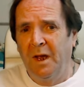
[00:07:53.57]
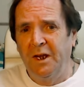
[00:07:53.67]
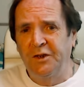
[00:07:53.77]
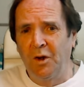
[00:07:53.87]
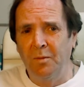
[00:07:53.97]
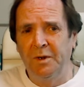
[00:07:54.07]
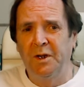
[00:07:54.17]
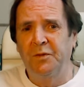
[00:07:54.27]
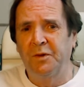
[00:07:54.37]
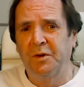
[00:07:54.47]
Its
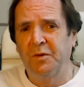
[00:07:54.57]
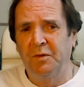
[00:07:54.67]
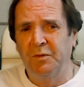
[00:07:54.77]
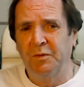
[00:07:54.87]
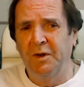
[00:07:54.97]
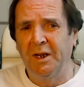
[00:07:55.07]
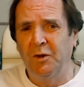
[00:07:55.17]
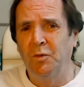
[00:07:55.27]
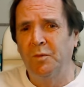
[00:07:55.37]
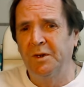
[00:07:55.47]
dominance for the
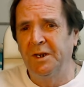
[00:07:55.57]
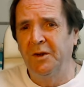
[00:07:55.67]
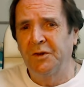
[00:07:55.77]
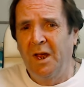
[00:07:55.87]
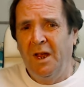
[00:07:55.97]
critical materials